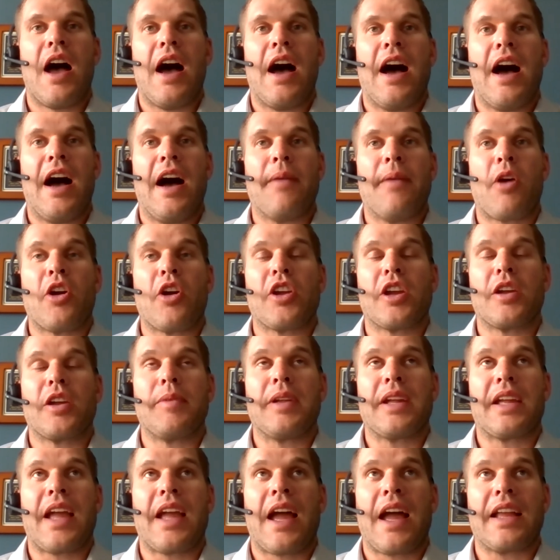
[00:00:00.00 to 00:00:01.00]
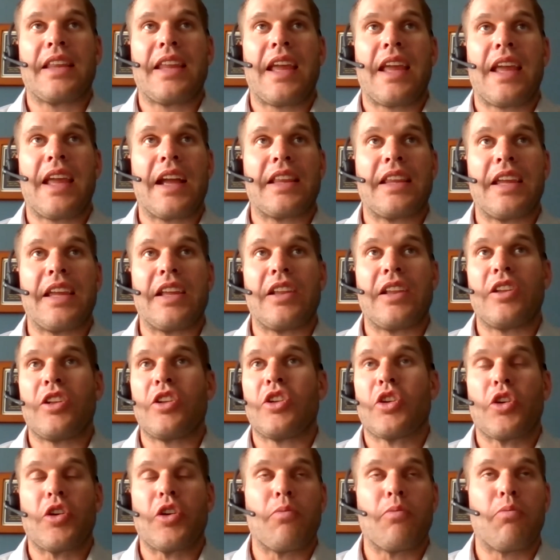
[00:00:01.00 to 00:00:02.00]
um, are you going to be contacting
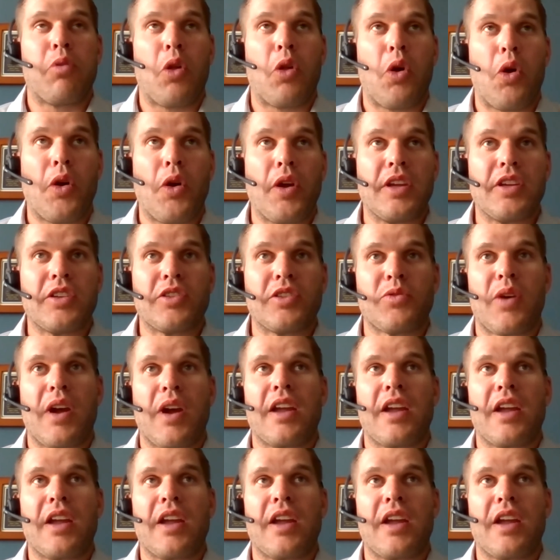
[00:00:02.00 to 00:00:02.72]
your employees